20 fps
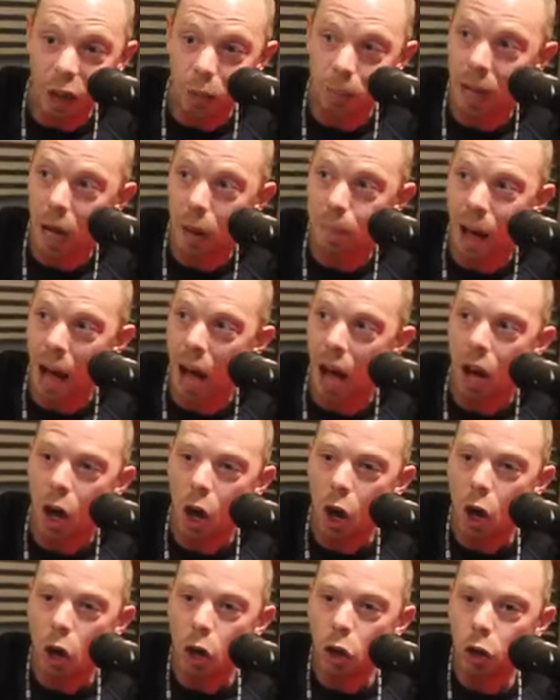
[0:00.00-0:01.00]
tell me about
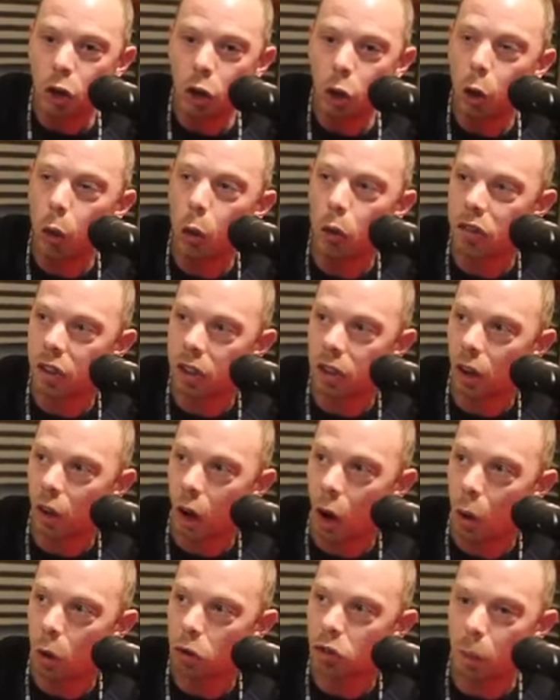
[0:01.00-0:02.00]
using the
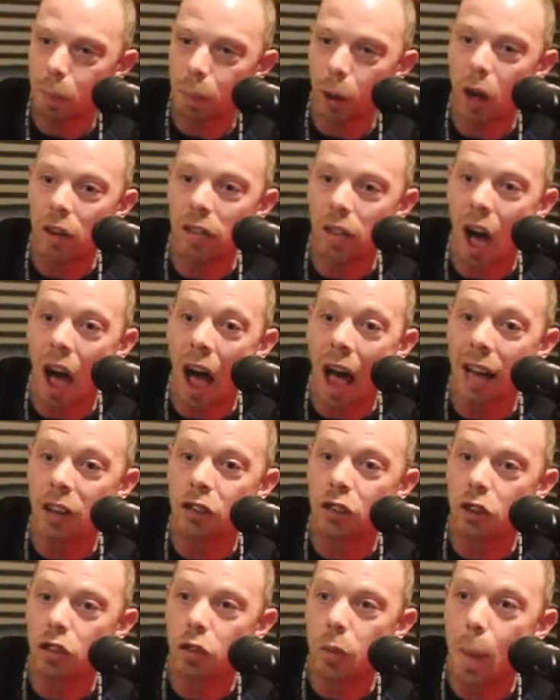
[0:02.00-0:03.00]
culture, because
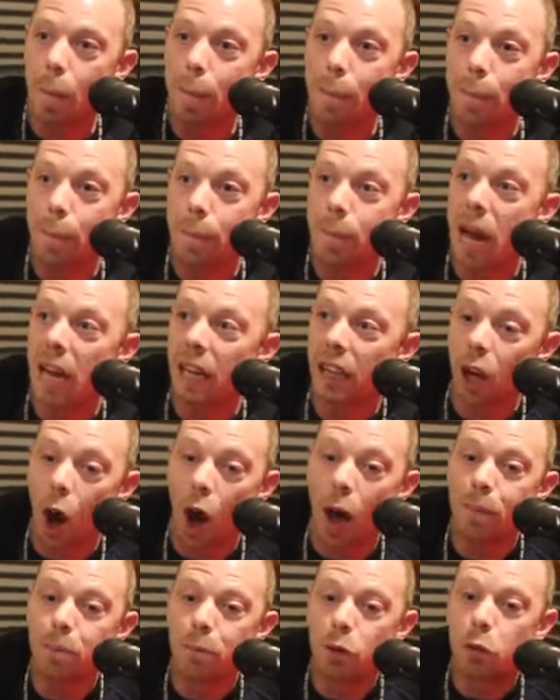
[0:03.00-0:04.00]
I'm just
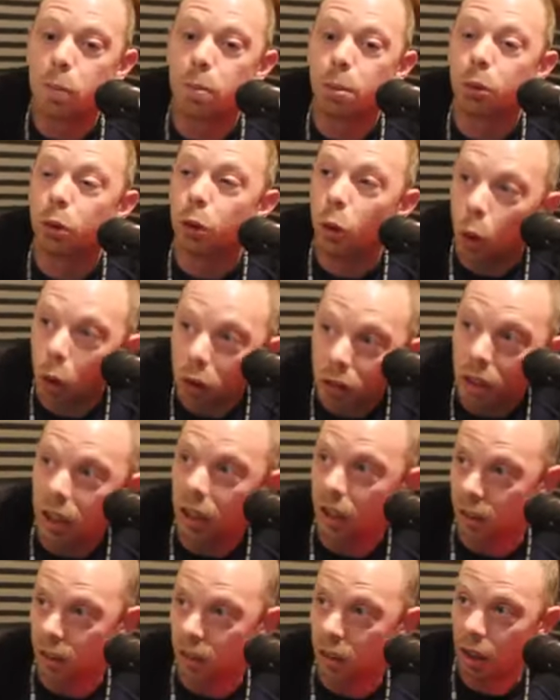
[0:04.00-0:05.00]

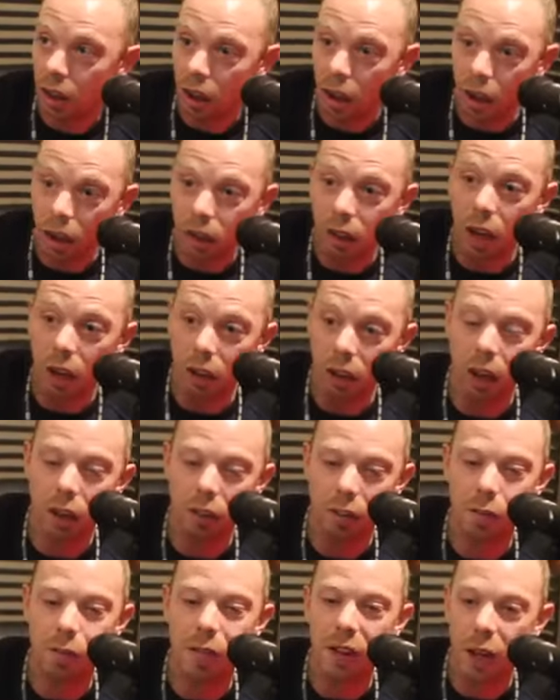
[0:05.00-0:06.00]
broadening
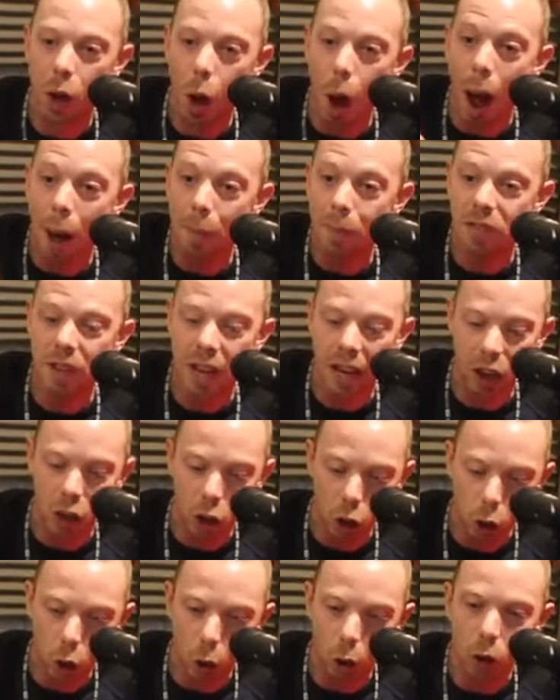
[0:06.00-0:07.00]
the thing. I'm
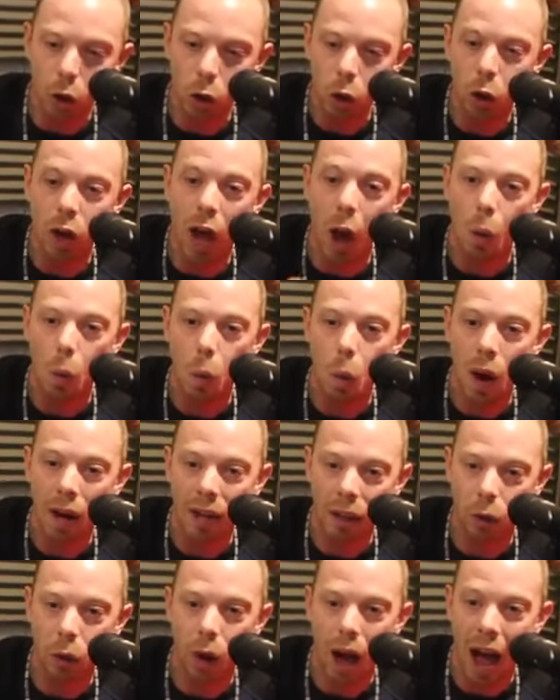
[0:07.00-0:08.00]
saying, look at
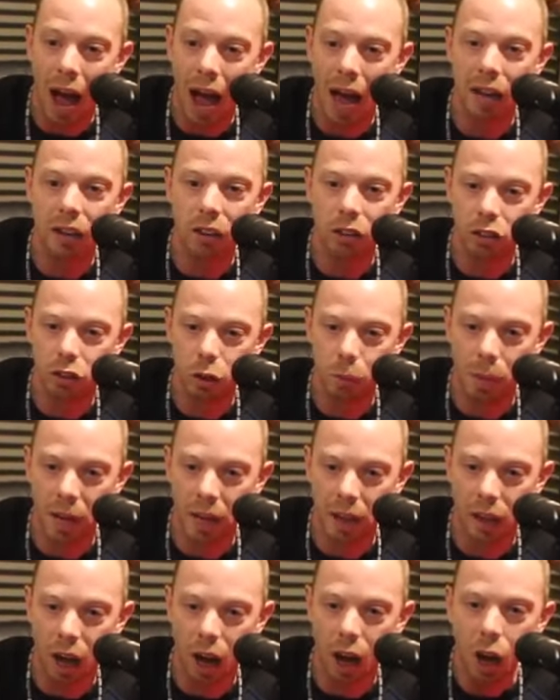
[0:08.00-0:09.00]
one little island,
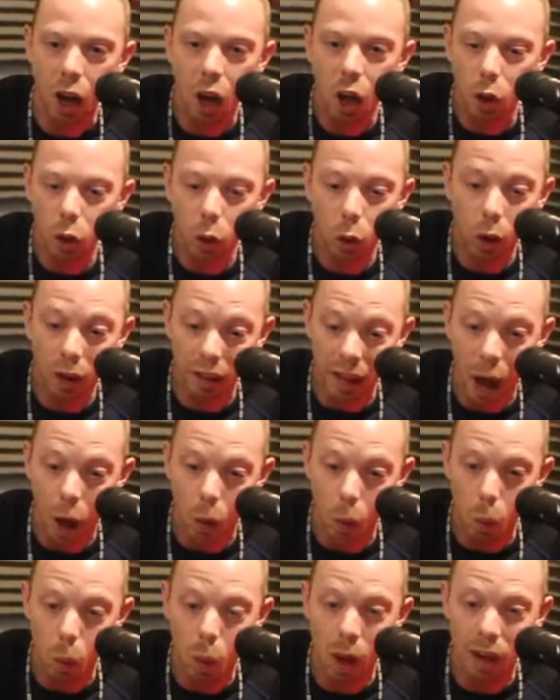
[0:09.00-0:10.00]
Jamaica. Look at
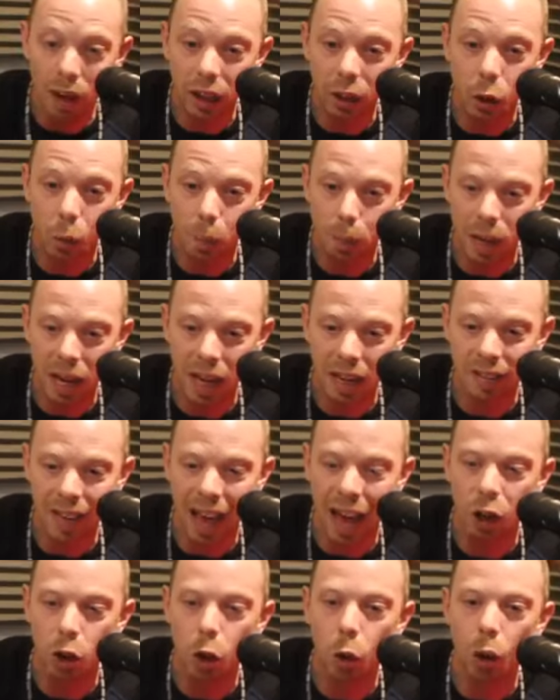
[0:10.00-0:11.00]
that one little place
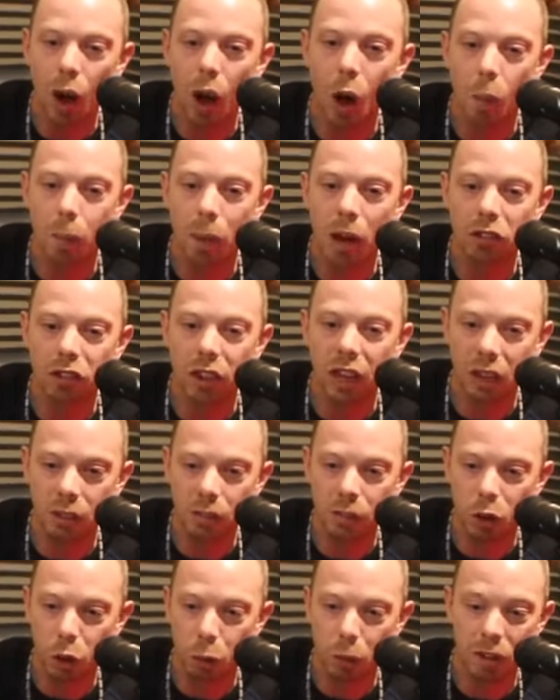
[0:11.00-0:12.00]
and look how much
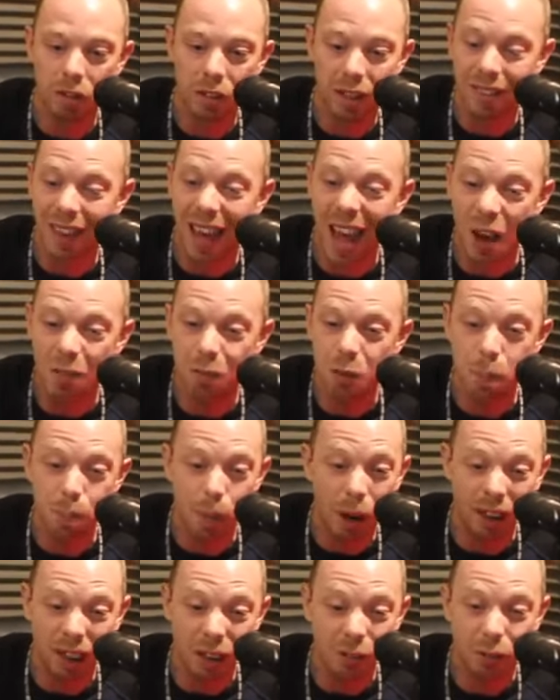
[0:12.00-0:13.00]
influence is.
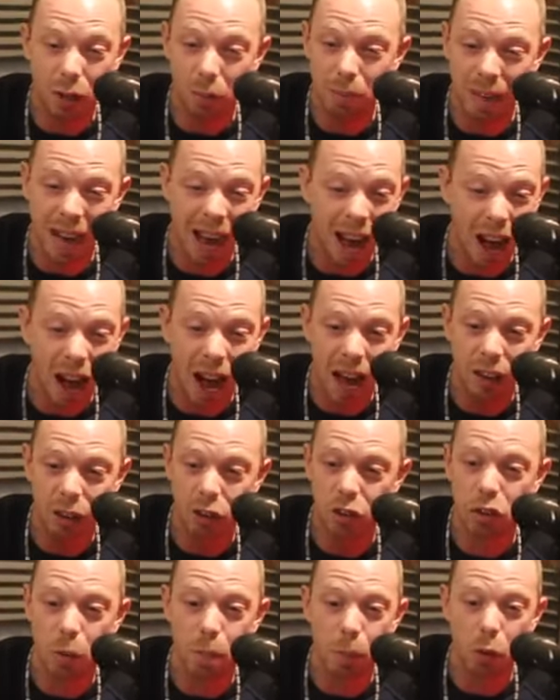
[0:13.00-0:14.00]
Everybody from that
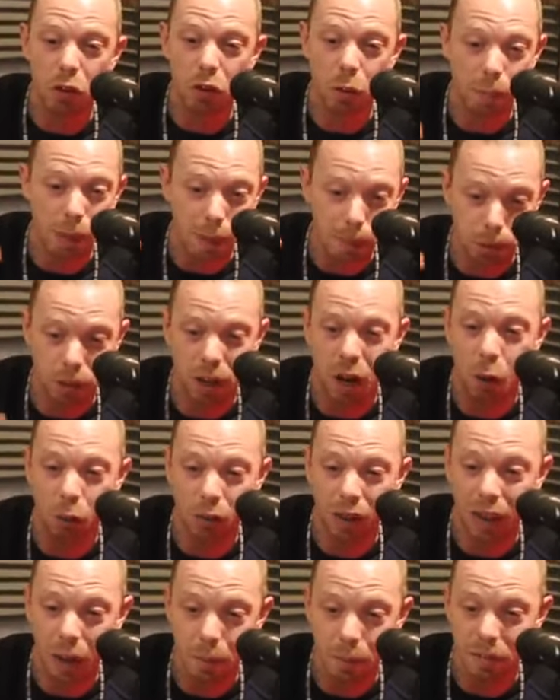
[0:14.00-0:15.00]
island supposed to be
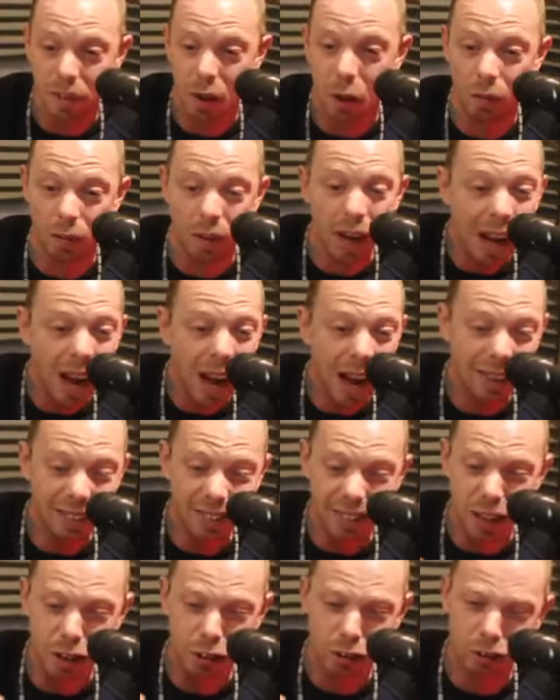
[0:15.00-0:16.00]
proud of themselves
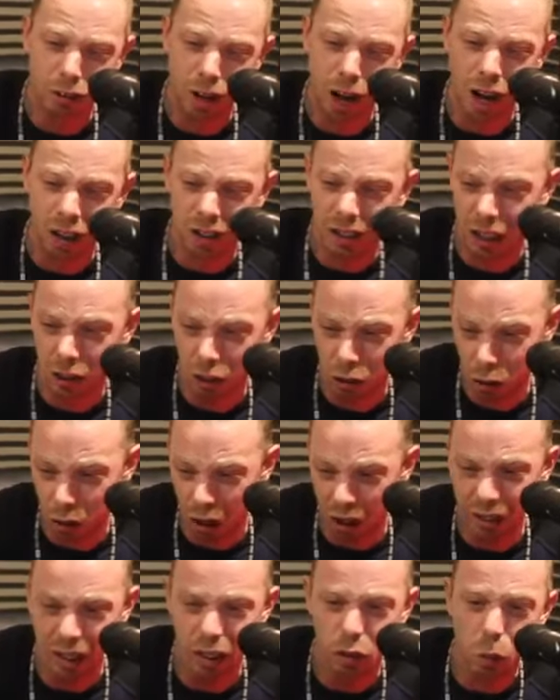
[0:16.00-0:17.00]
and say, rotted.
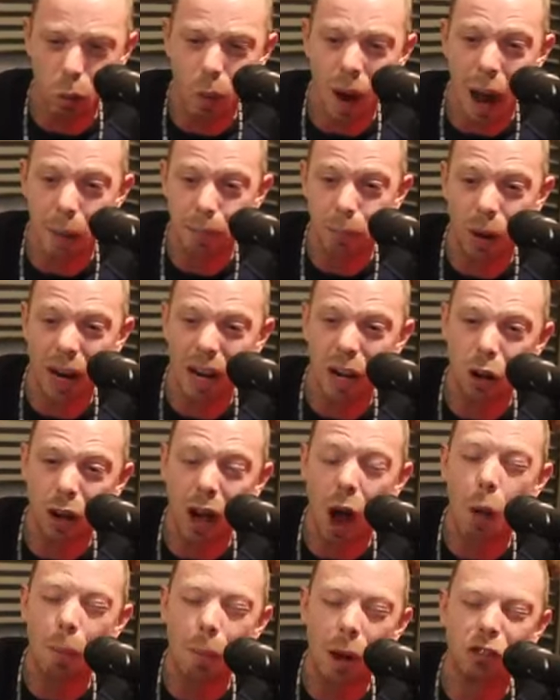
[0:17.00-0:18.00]
Look at this white boy.
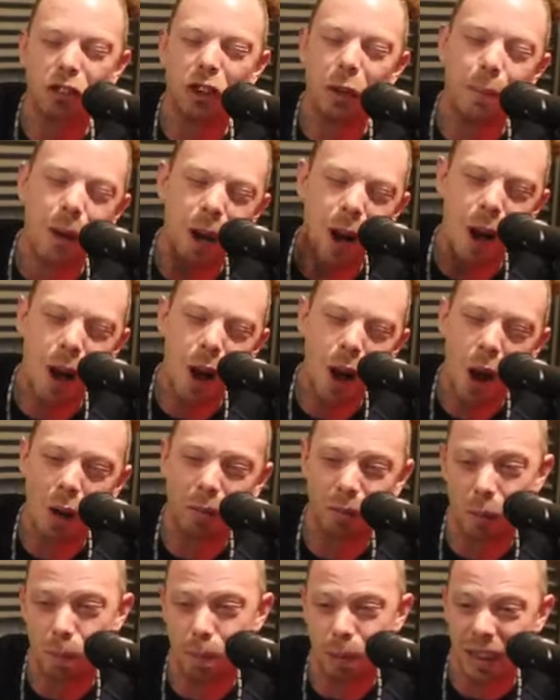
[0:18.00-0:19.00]
Look how much him
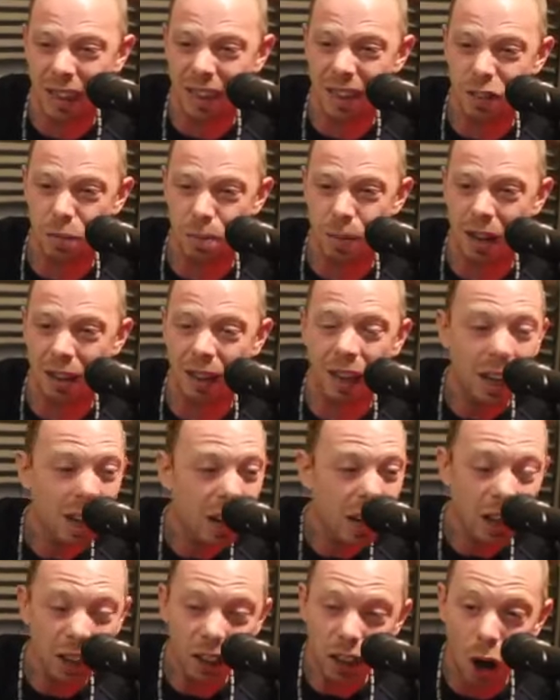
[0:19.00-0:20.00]
love the place, man.
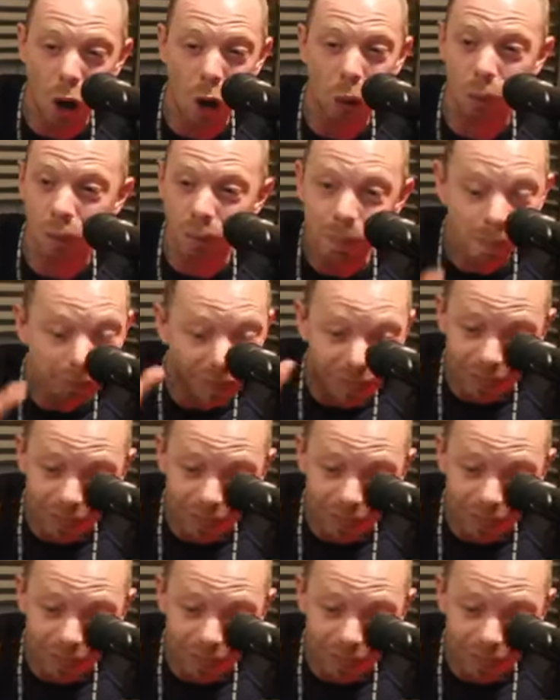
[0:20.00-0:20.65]
Yo,